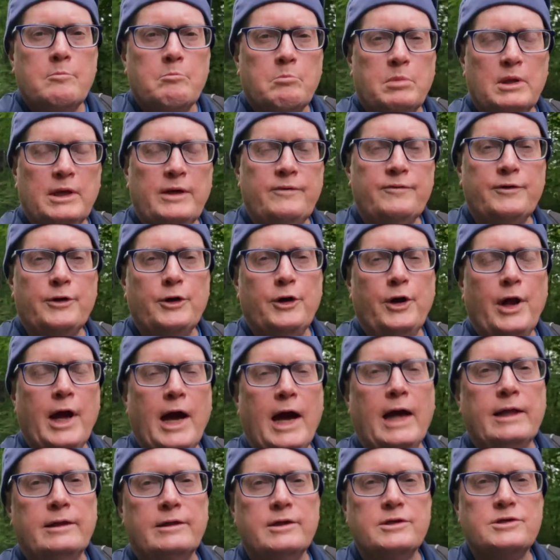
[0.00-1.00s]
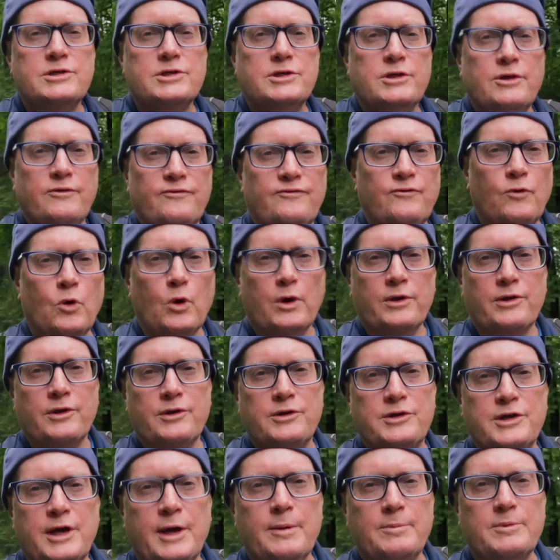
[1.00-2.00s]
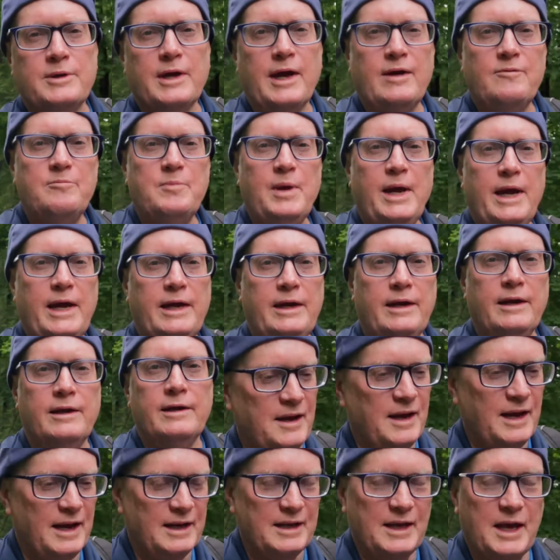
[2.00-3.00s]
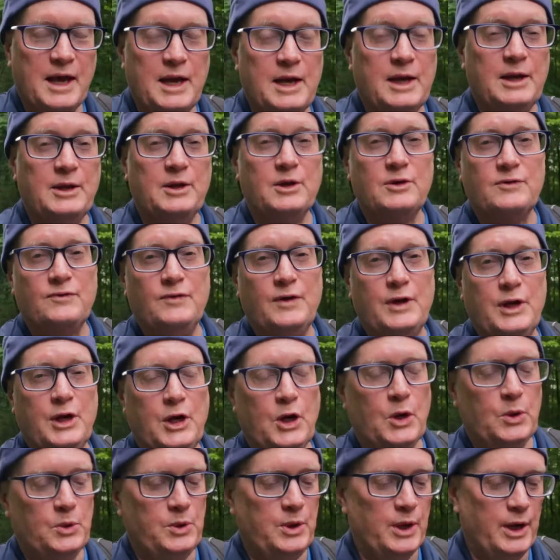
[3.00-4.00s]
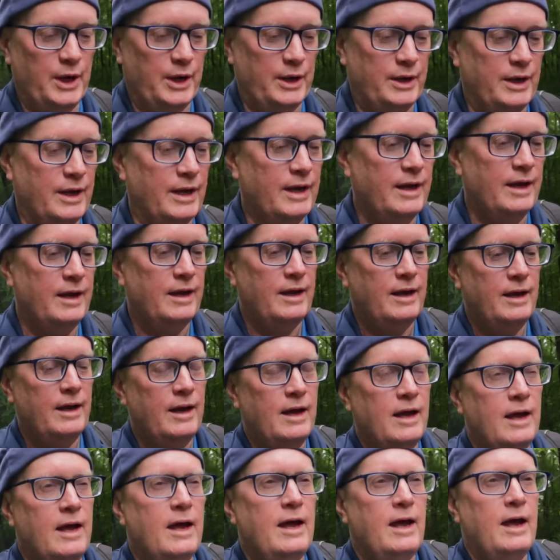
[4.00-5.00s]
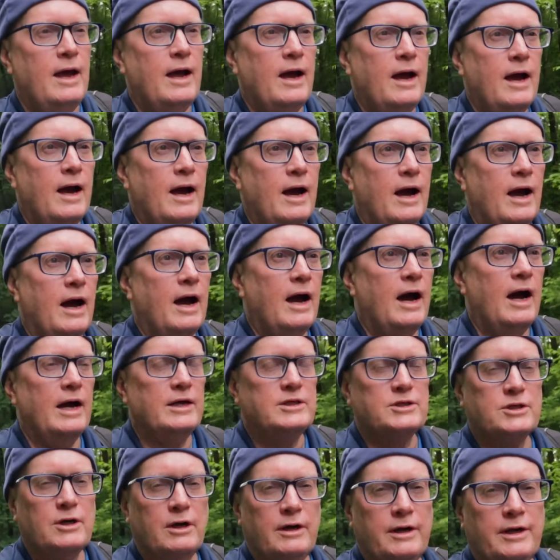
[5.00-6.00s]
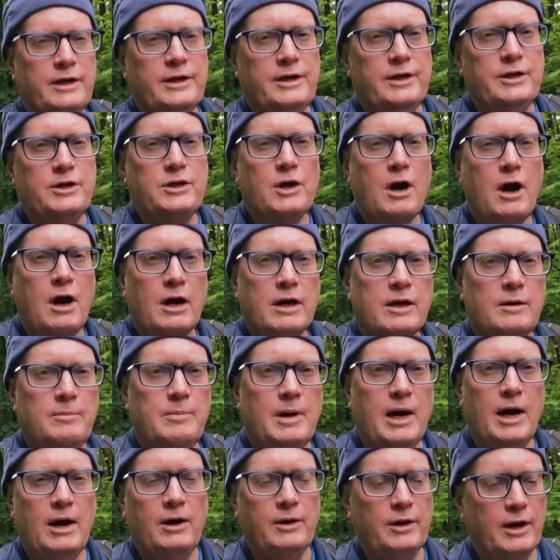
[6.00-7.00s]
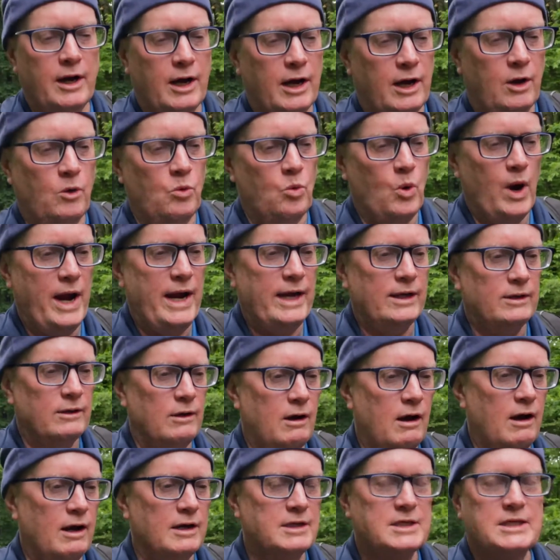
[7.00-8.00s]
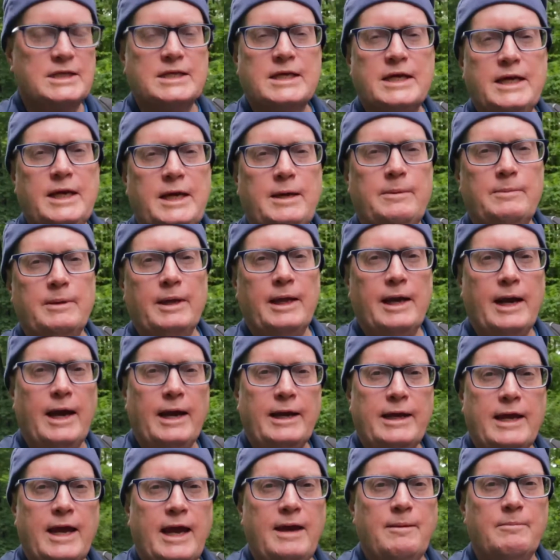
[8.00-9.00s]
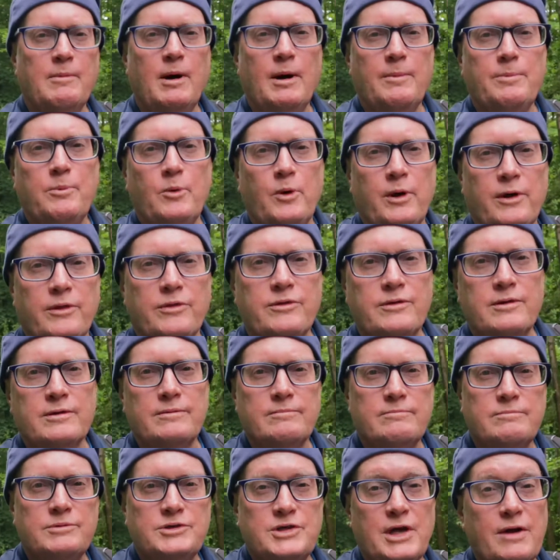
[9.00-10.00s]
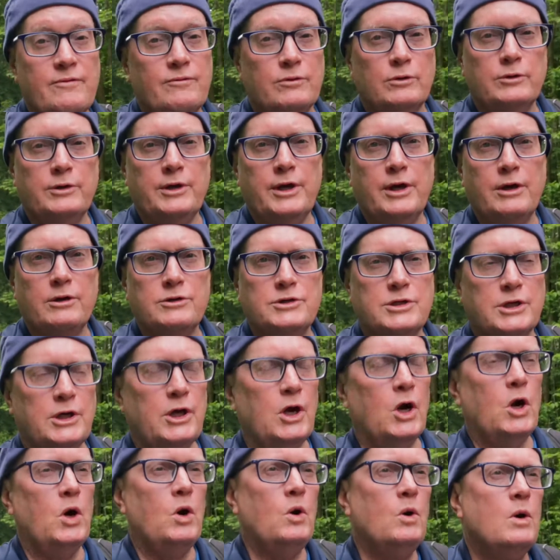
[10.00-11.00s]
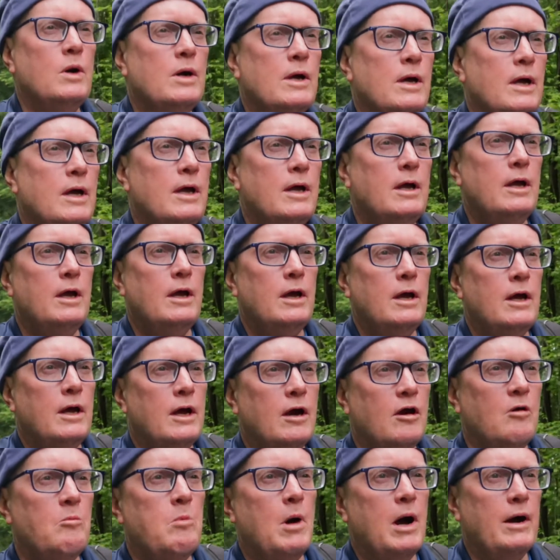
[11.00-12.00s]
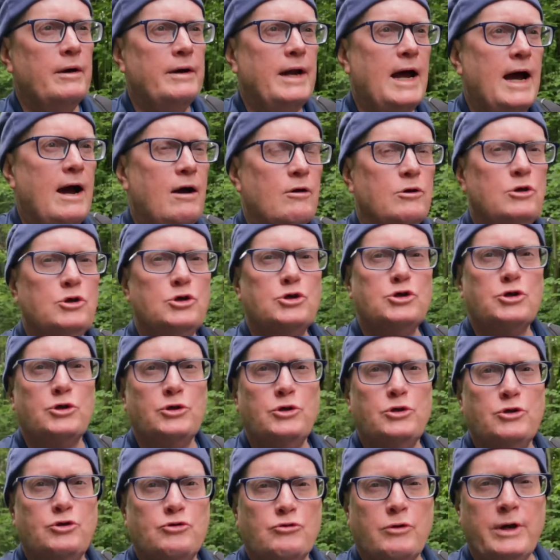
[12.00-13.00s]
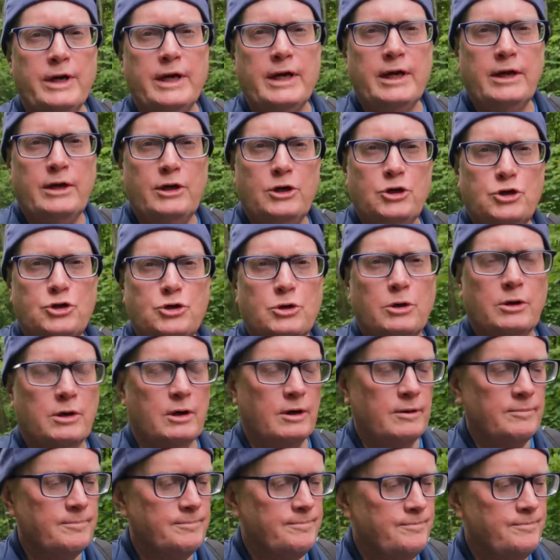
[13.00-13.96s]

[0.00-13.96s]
Believe it or not, this is the 4th attempt I've made at getting this video done. I started to talk about a weight loss scheme that I came up with several years ago about how you shouldn't drink any sugar.